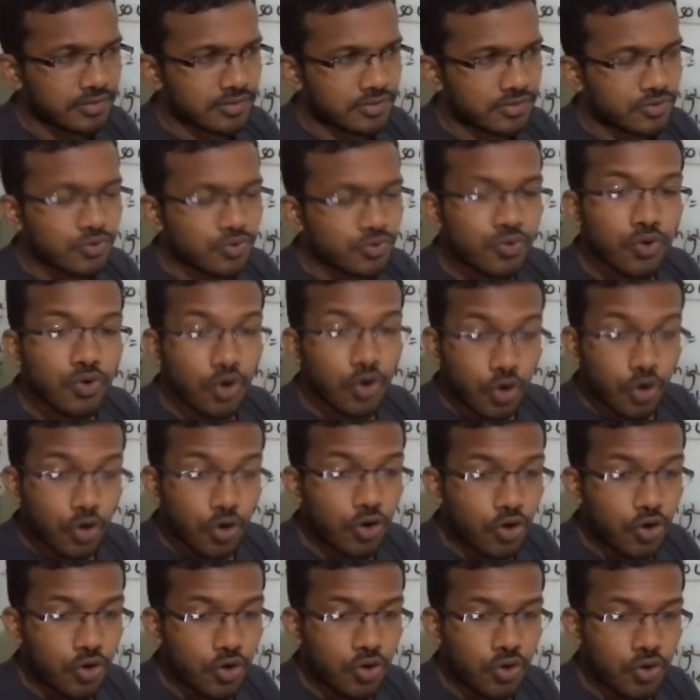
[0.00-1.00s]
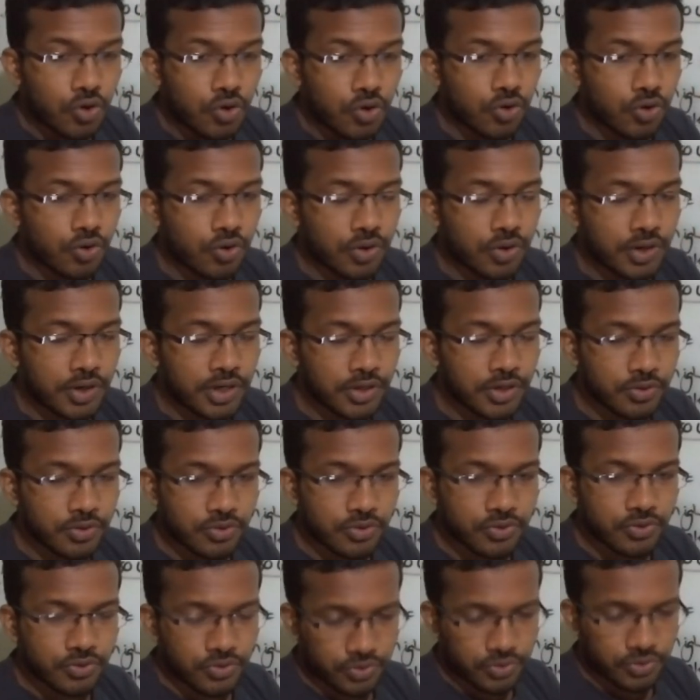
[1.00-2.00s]
too low due
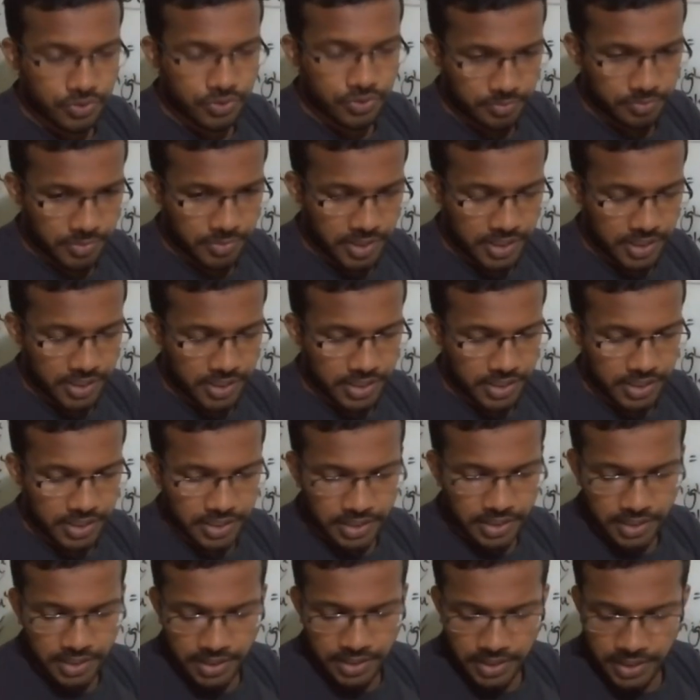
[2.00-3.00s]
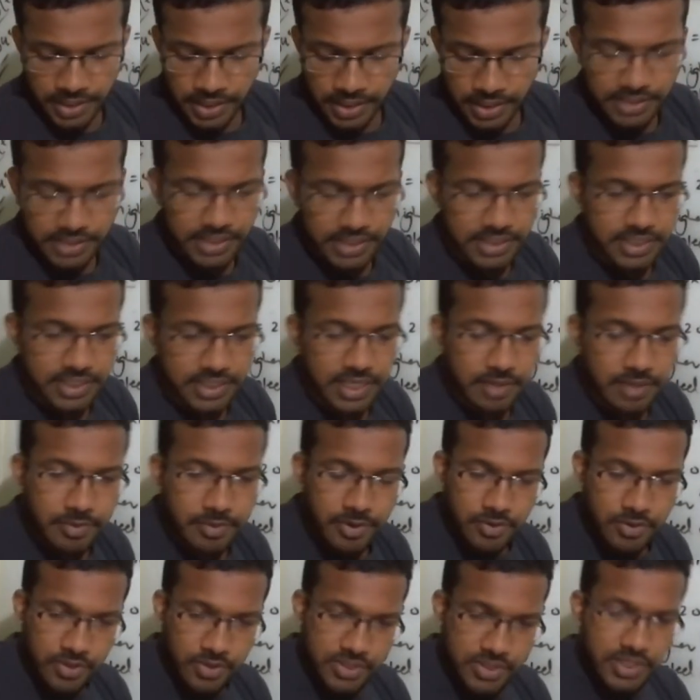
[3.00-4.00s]
to energy escaping
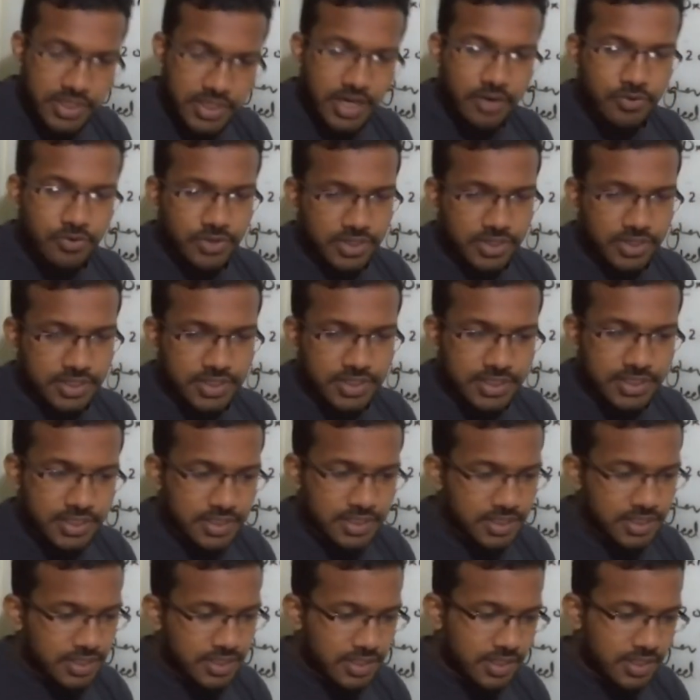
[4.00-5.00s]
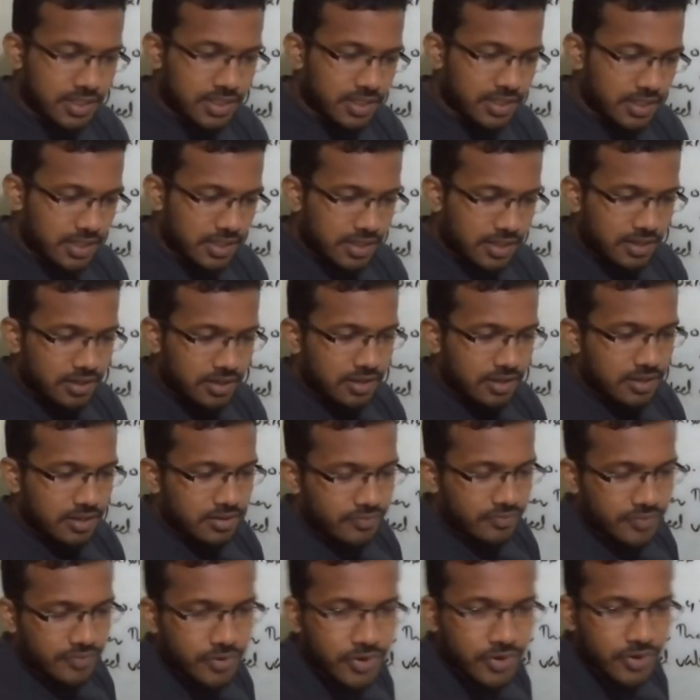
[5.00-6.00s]
to the surroundings.
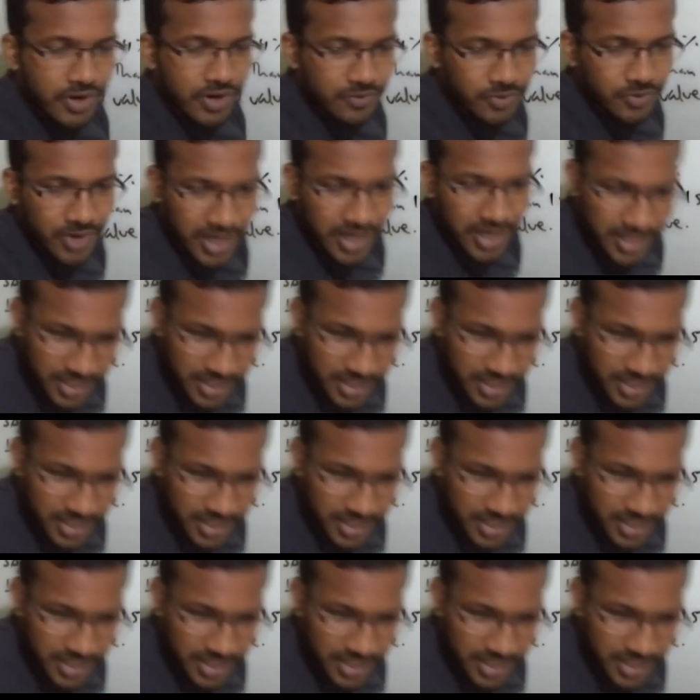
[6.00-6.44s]
We don't have to write